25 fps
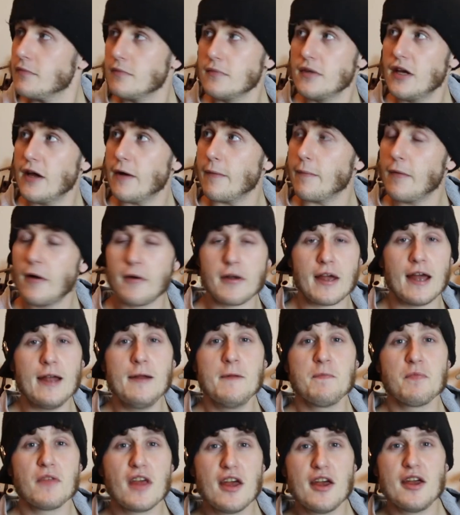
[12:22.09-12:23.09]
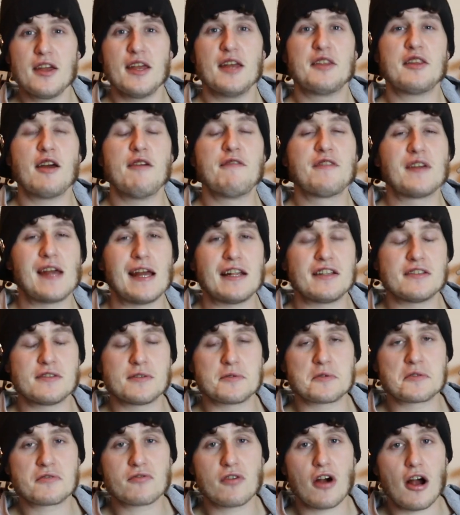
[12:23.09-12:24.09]
Yeah, okay. Yeah, don't forget to
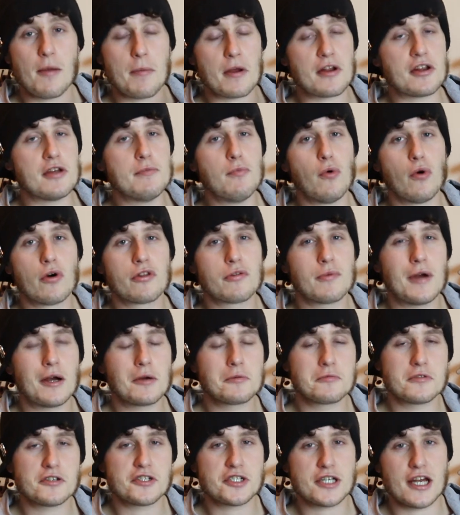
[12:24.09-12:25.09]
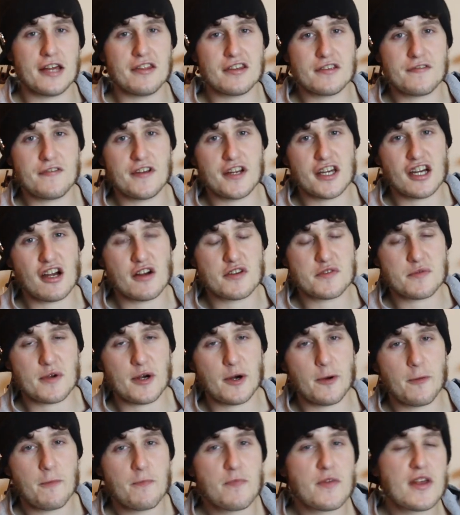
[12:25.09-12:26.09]
subscribe, and you're more than welcome to share this video as
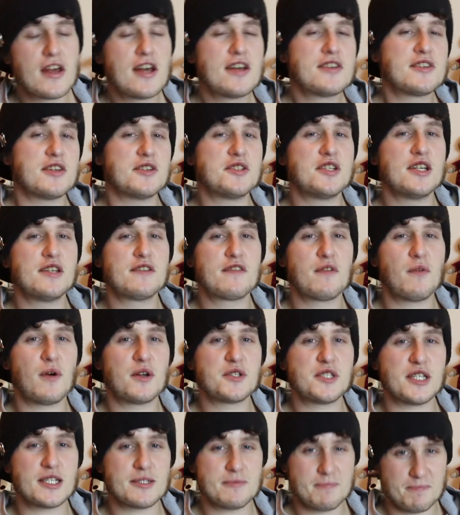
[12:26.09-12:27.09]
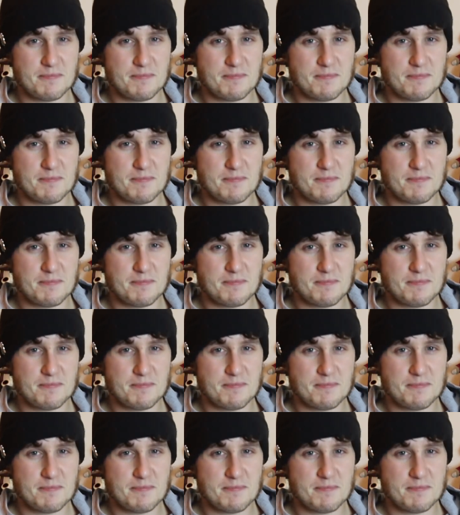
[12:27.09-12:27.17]
well. So cheers for watching.